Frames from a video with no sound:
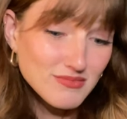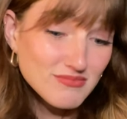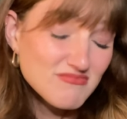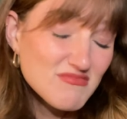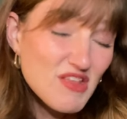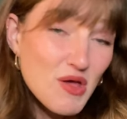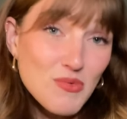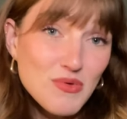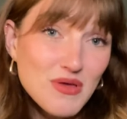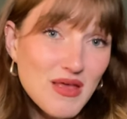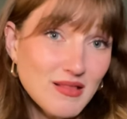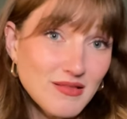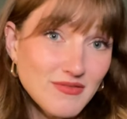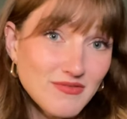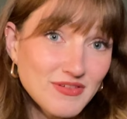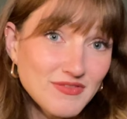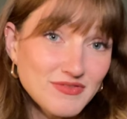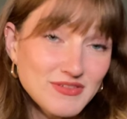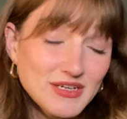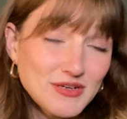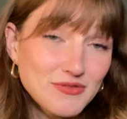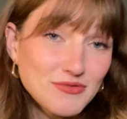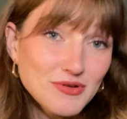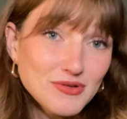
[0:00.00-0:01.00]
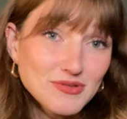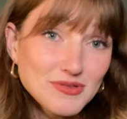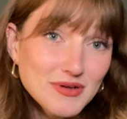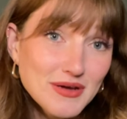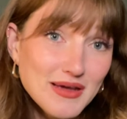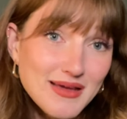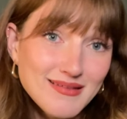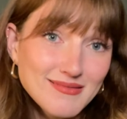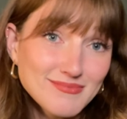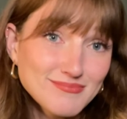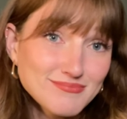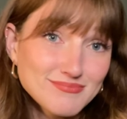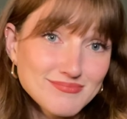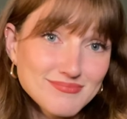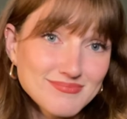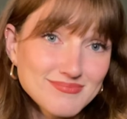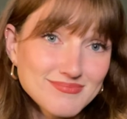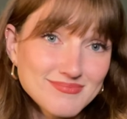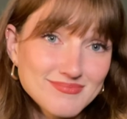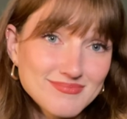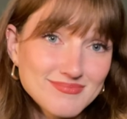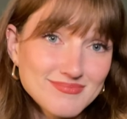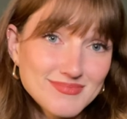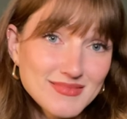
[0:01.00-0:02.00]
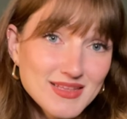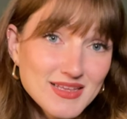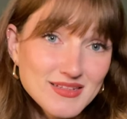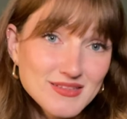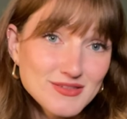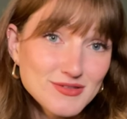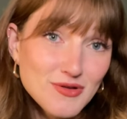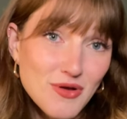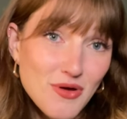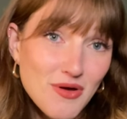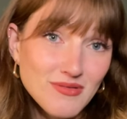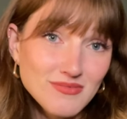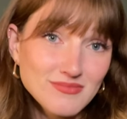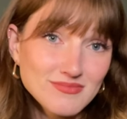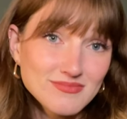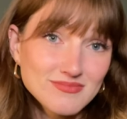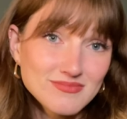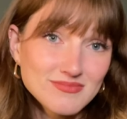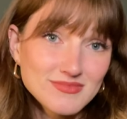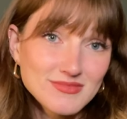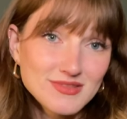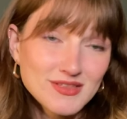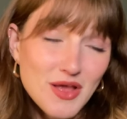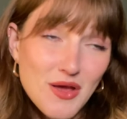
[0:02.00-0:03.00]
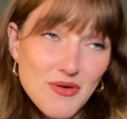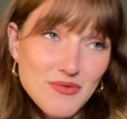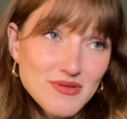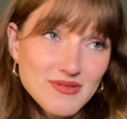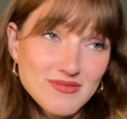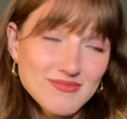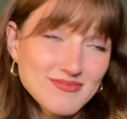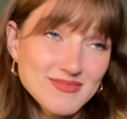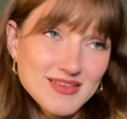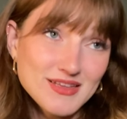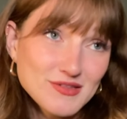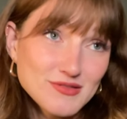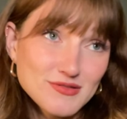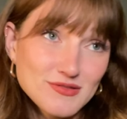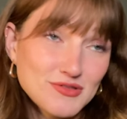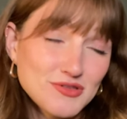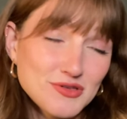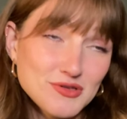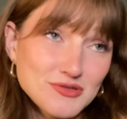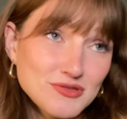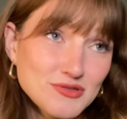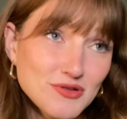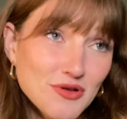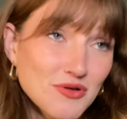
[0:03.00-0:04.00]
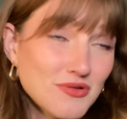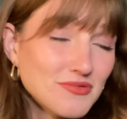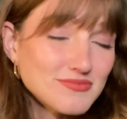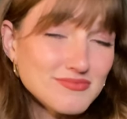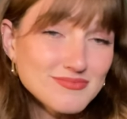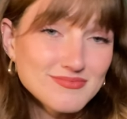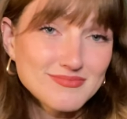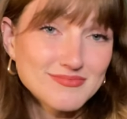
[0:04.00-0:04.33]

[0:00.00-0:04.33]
Don't yell at 15 year olds, okay? It's not, don't, it's just not.